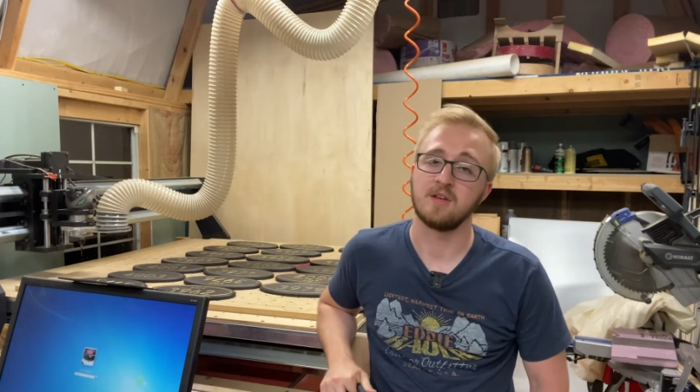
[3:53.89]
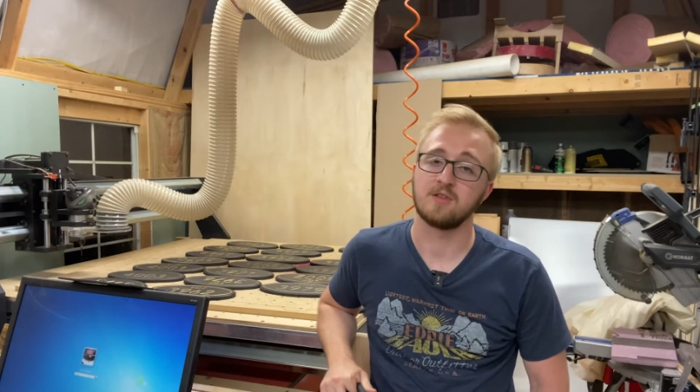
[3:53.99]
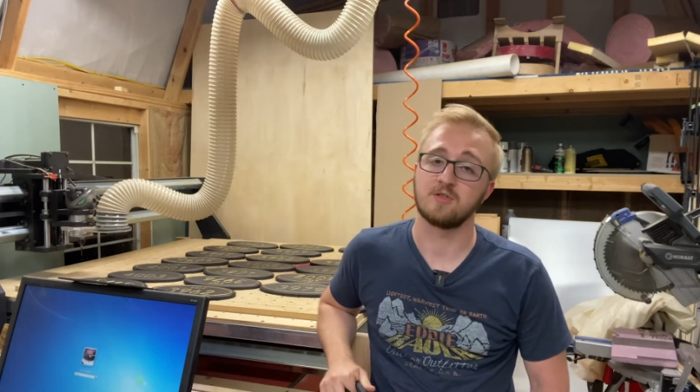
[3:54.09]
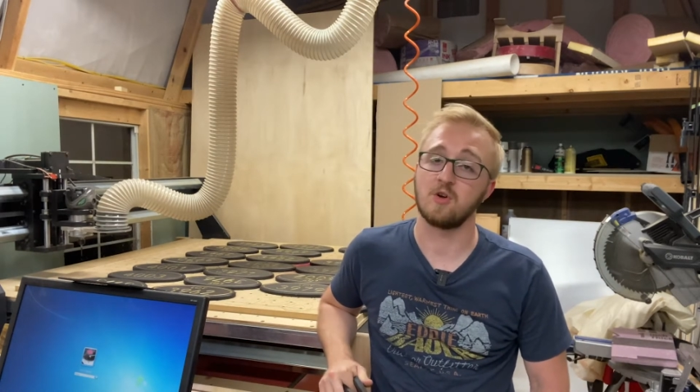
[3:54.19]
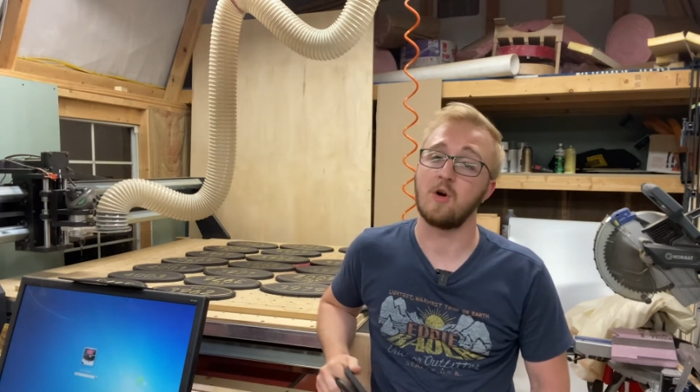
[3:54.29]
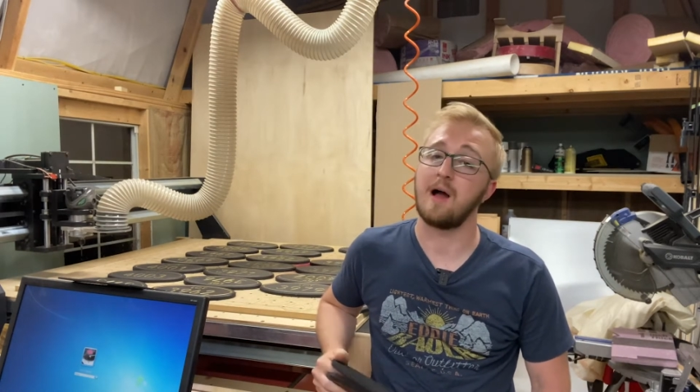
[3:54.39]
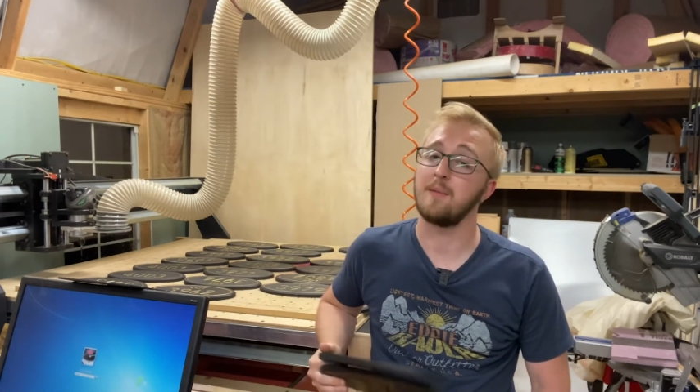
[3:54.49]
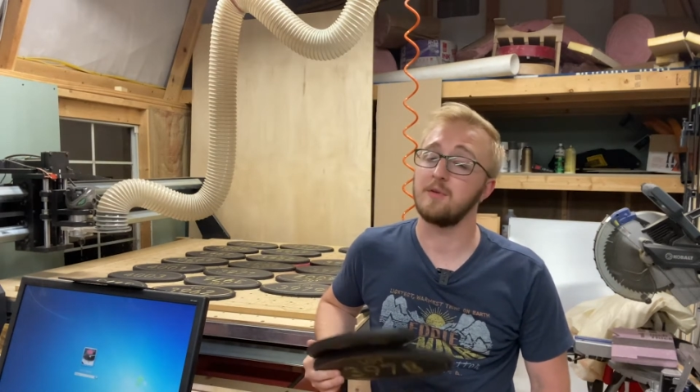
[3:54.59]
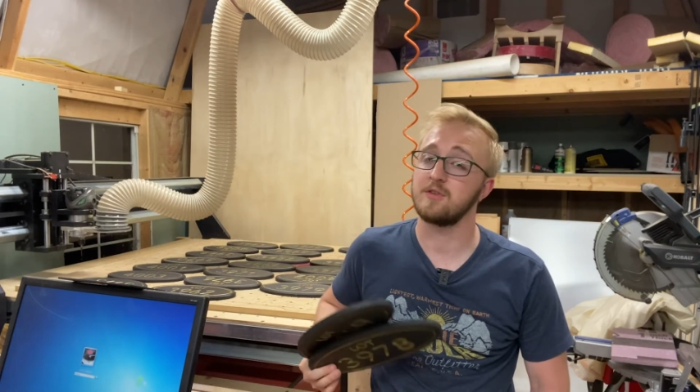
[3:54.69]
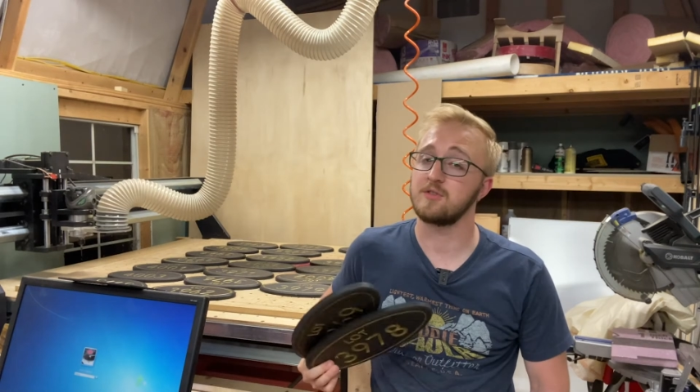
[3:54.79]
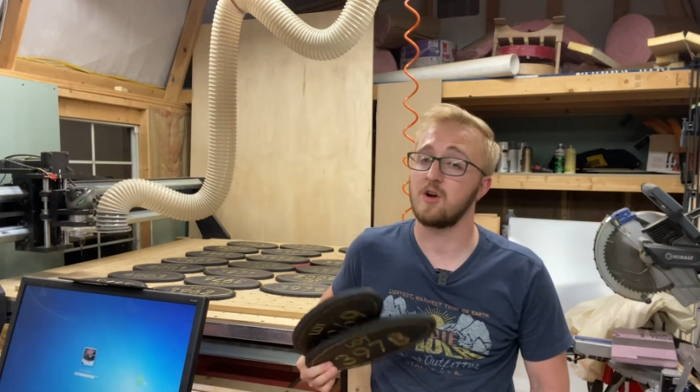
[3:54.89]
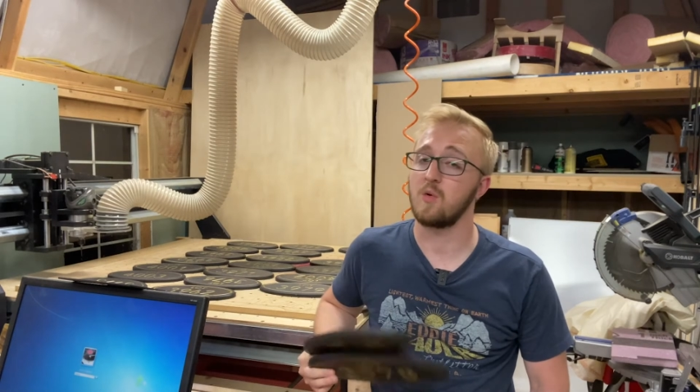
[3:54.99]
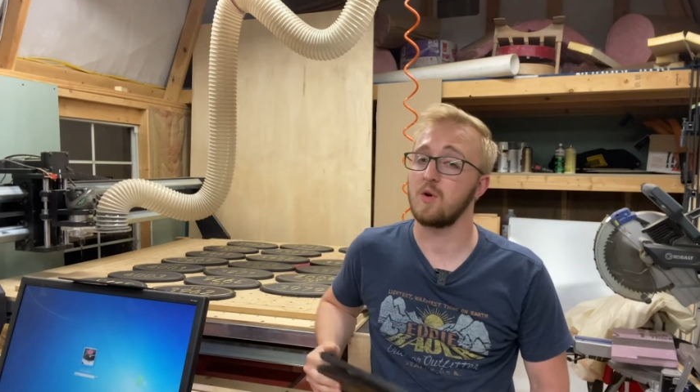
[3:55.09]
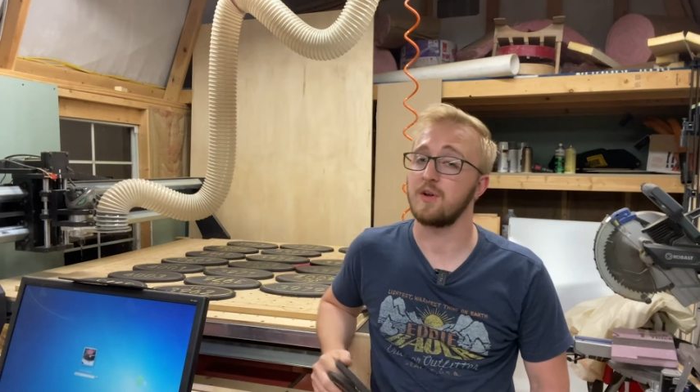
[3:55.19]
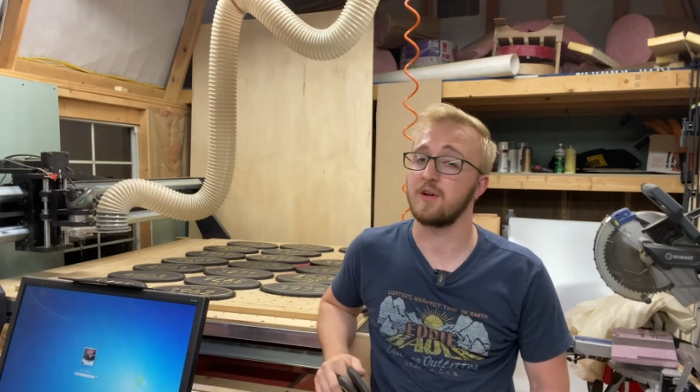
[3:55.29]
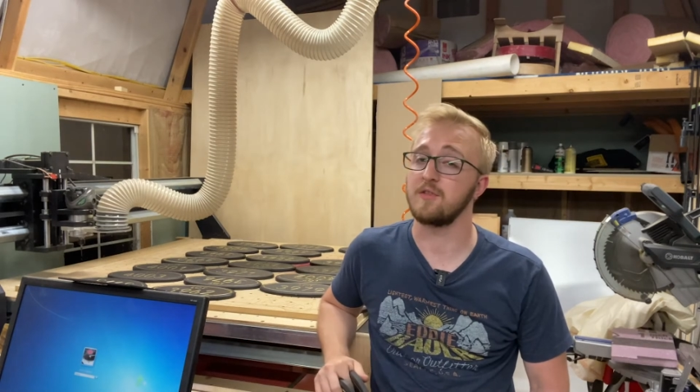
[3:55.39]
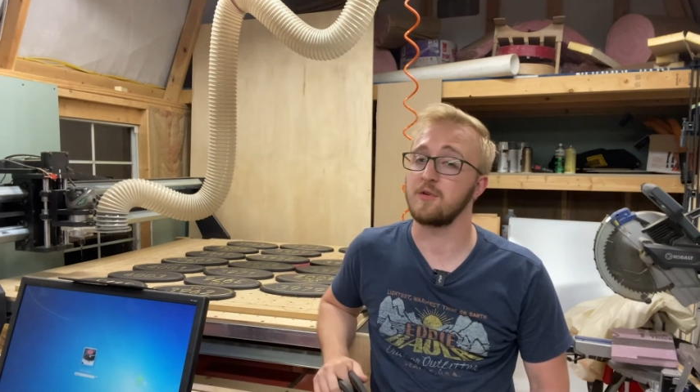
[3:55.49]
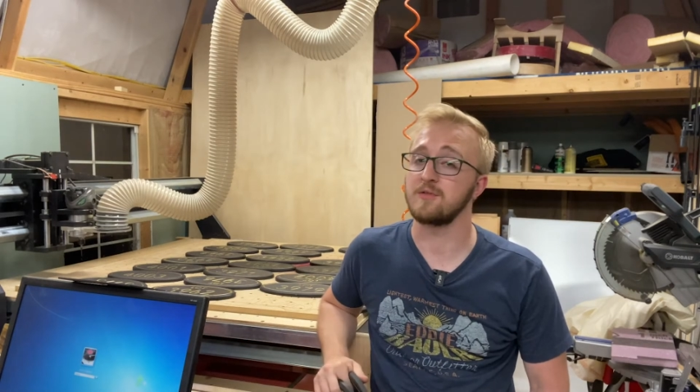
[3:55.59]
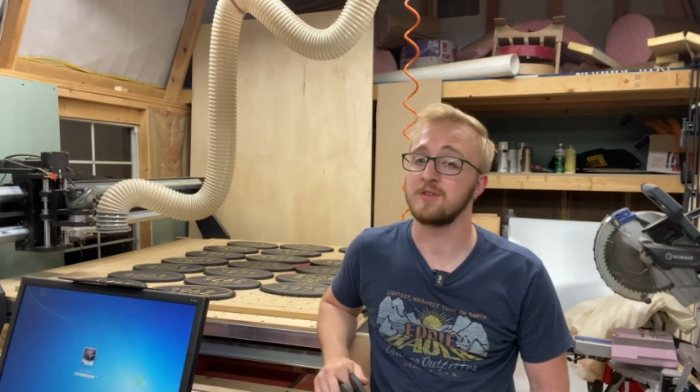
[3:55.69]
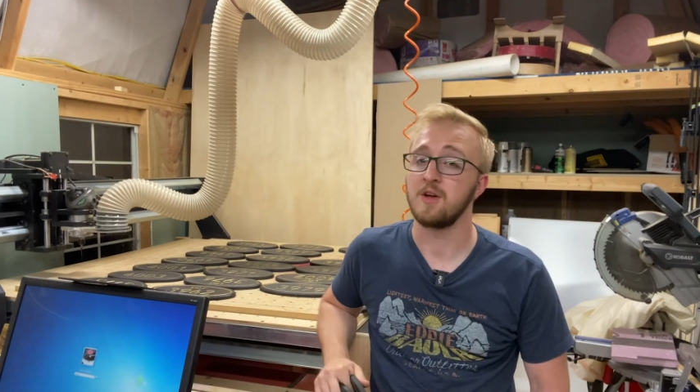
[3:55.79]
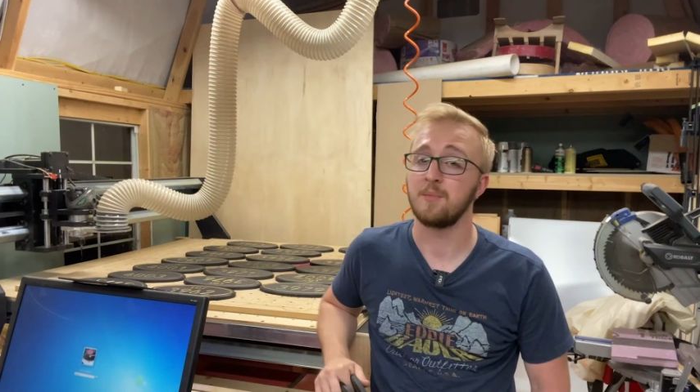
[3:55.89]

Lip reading: So I'm gonna start working on those.